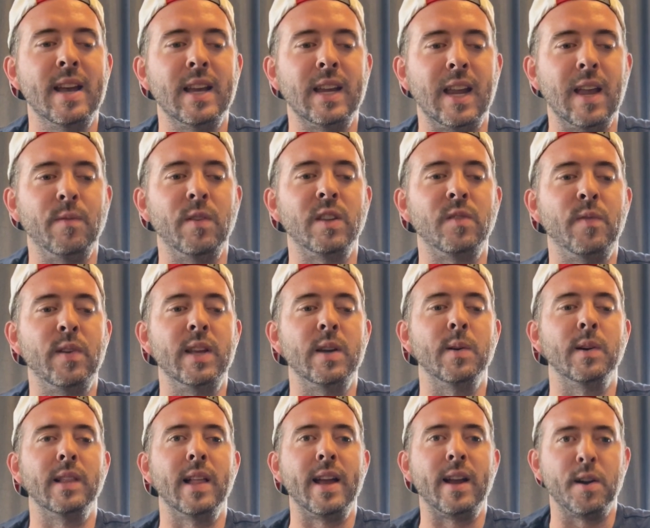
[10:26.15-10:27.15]
Give this video
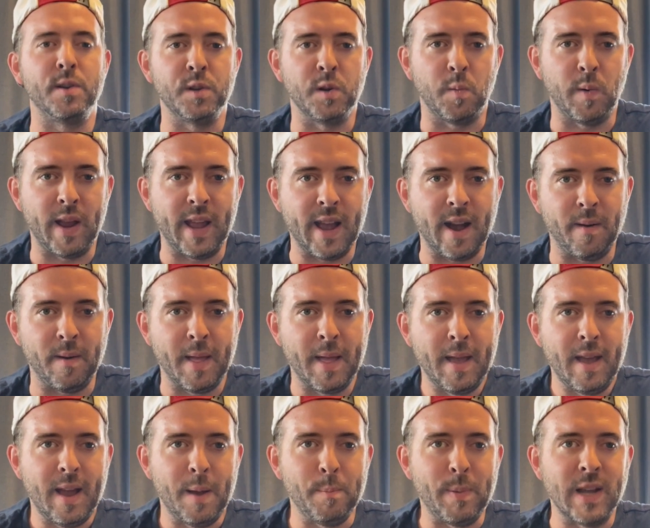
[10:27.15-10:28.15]
a like on your way out.
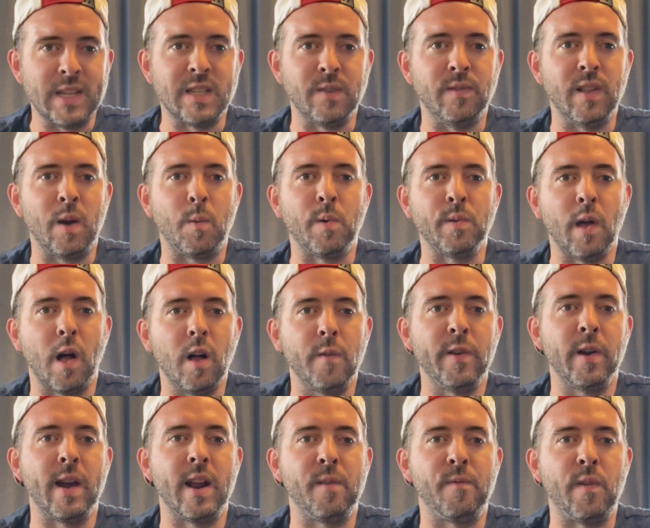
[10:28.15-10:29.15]
And best of luck with all of
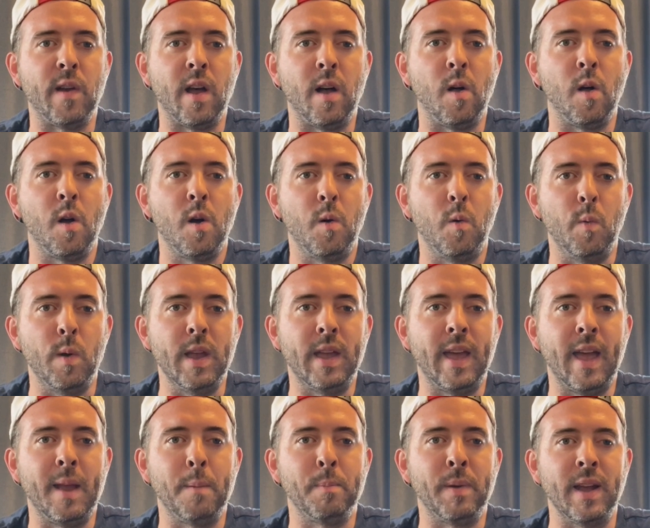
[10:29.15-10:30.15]
your NFL Week
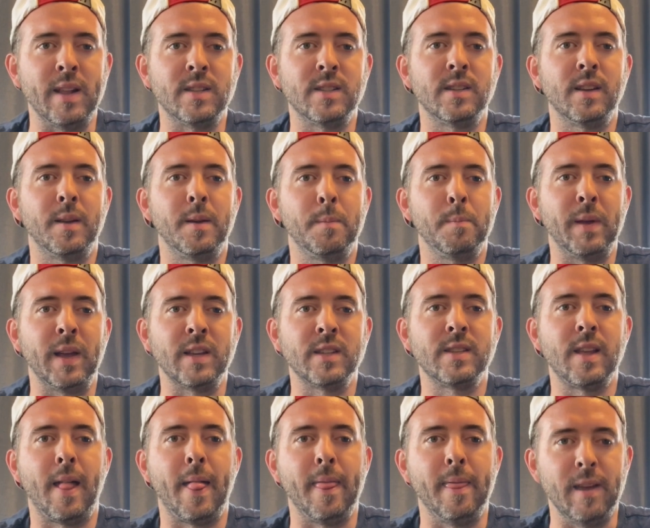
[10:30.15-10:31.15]
8 picks
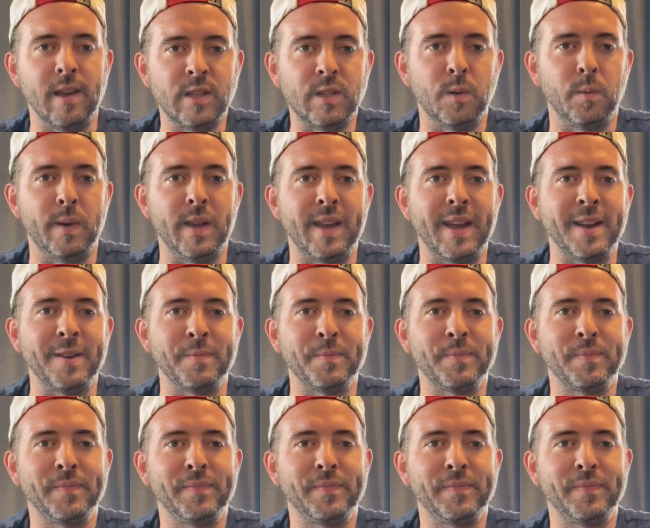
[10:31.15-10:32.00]
this weekend.